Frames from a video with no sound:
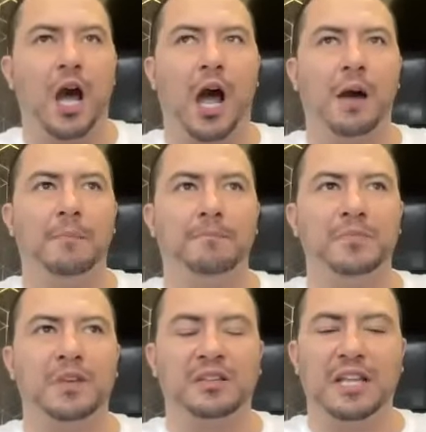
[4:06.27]

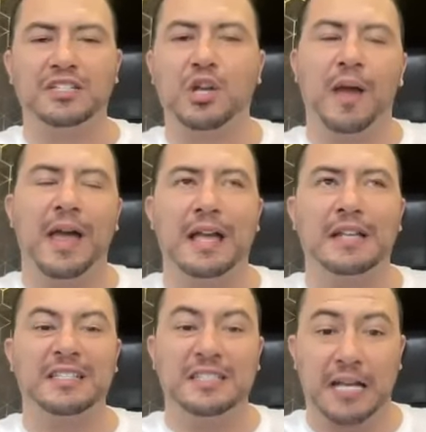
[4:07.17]
let's go
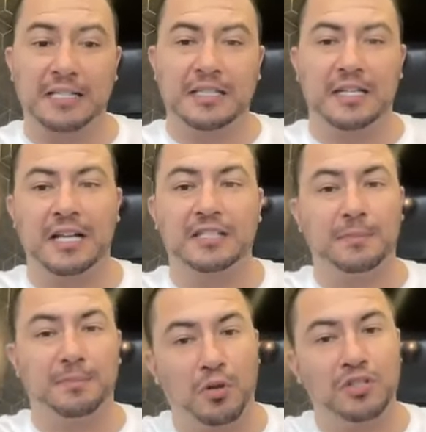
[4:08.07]
ahead and test it against
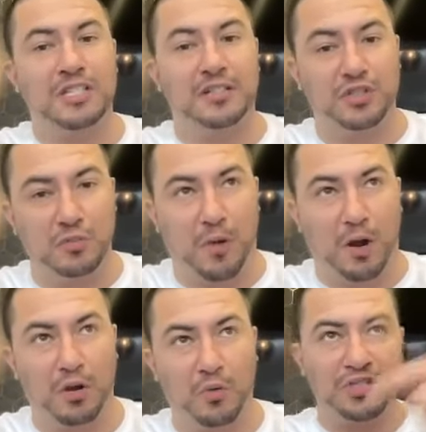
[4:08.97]
the bulk send
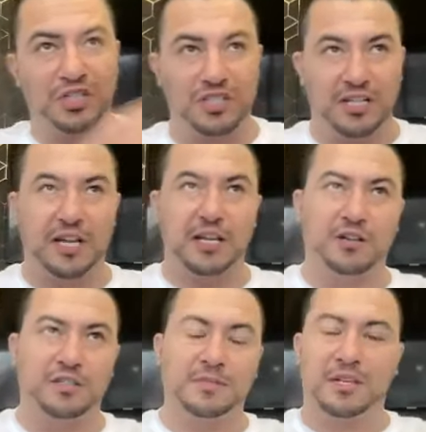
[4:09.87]
tomorrow, which is today,
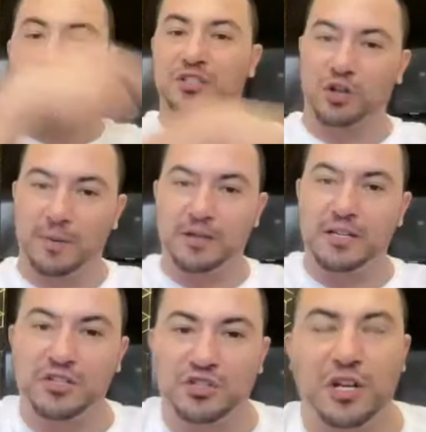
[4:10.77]
because I'm telling a story about
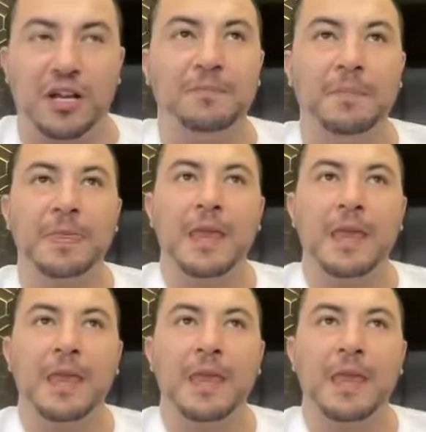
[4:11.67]
yesterday.